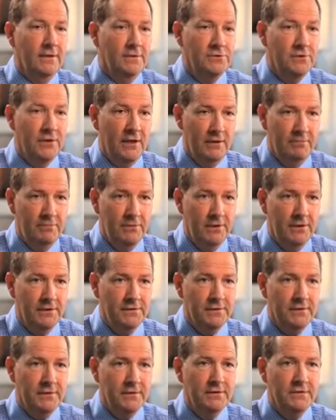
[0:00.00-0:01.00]
share
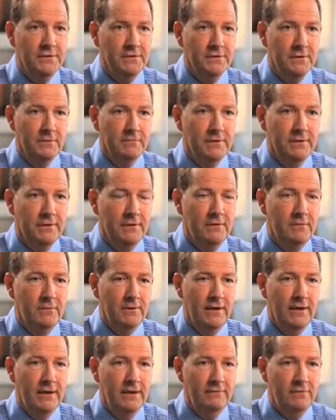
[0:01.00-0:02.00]
price. It isn't something that
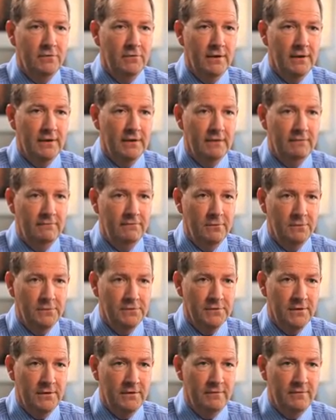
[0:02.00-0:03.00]
we have direct
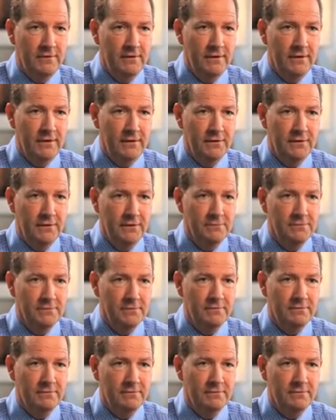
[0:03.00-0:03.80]
influence over in terms